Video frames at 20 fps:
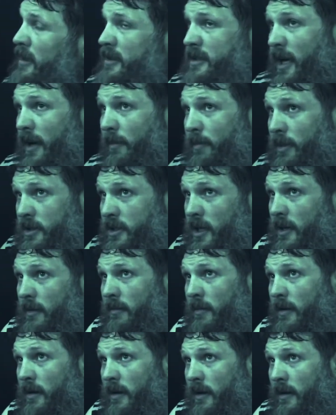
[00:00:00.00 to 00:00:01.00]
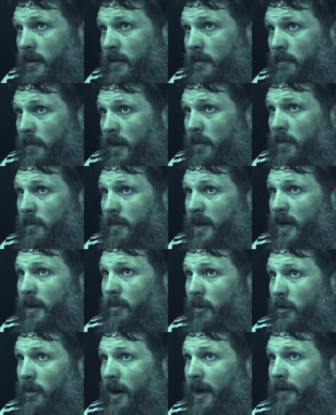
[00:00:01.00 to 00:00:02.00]
championship. Maybe beat
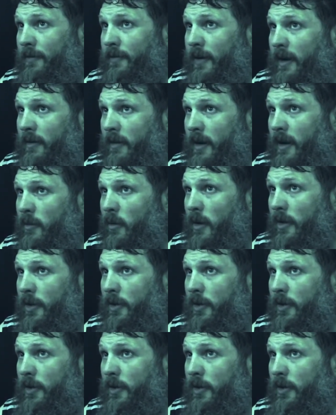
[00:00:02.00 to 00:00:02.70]
up a Riot favorite at